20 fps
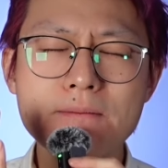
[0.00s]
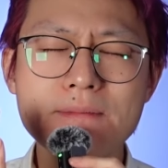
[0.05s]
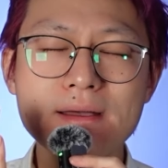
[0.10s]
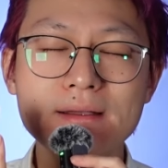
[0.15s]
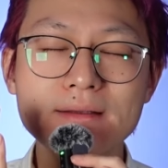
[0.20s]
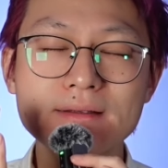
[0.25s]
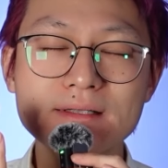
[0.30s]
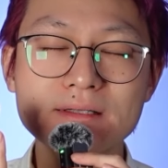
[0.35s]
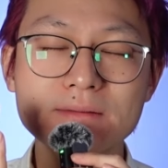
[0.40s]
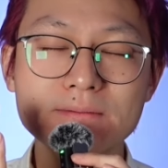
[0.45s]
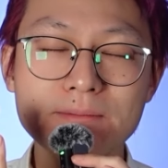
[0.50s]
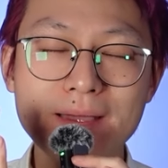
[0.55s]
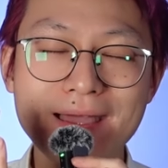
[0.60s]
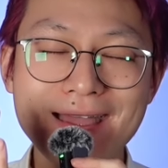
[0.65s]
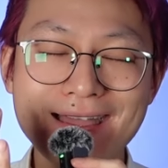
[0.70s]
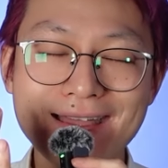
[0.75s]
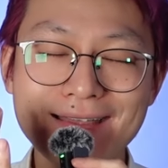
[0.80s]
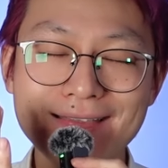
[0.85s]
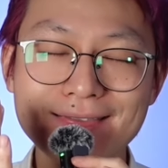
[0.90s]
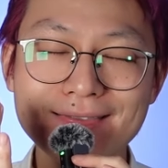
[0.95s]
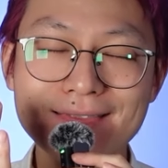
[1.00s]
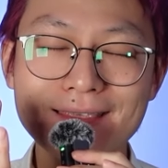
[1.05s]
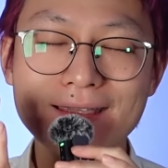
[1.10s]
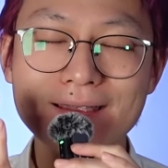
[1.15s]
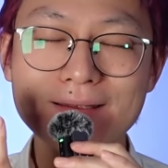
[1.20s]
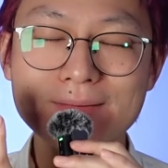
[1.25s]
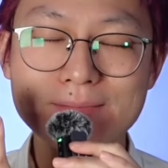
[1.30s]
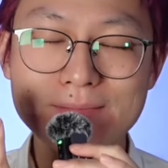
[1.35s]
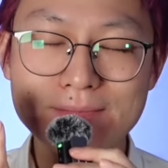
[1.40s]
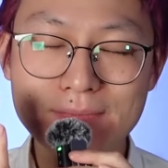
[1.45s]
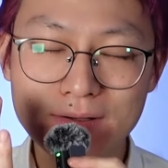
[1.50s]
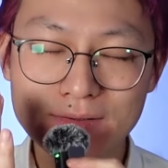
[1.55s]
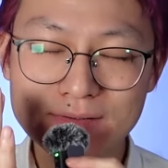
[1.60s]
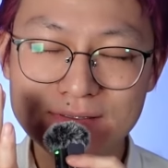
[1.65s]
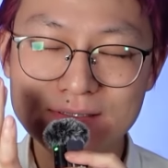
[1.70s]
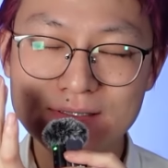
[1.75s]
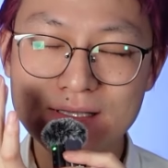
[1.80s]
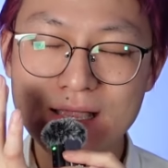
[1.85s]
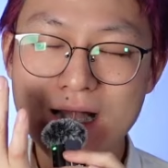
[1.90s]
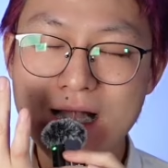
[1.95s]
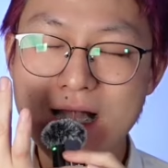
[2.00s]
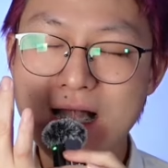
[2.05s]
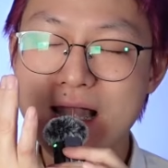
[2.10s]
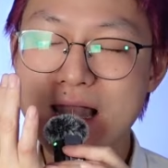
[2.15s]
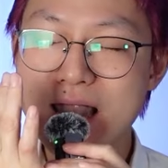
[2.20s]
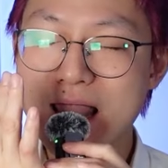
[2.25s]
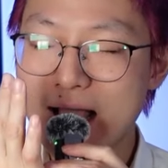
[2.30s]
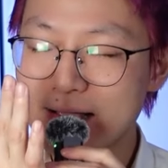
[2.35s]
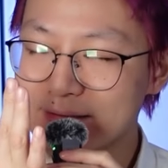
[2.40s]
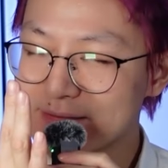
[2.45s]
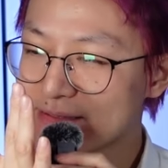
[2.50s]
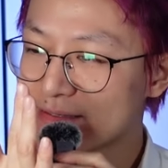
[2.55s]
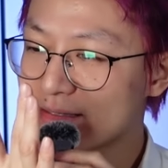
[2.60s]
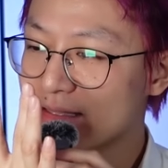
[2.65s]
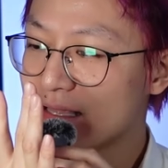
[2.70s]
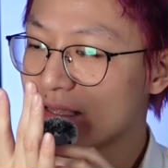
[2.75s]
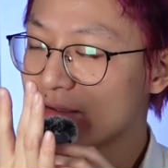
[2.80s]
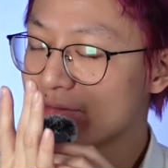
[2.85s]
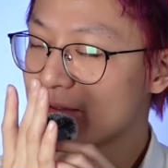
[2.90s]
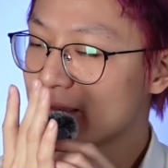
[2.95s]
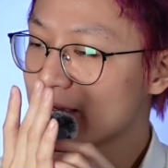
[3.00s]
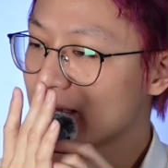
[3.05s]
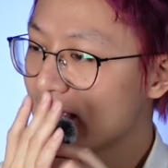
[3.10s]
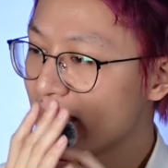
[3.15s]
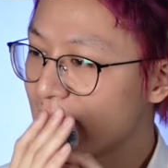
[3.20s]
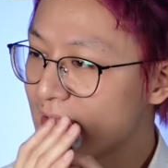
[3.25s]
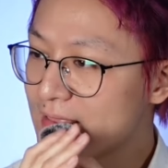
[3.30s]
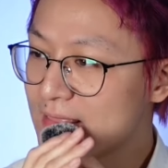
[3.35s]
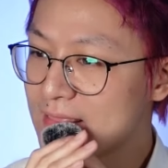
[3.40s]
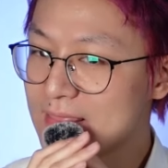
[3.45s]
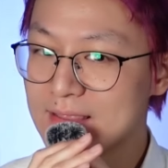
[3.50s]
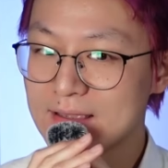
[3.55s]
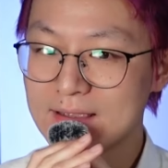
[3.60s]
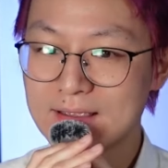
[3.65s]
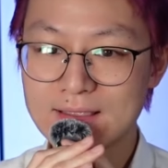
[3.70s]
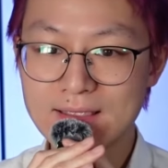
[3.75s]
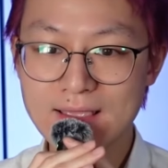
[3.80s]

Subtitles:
Been spending most of their lives living in the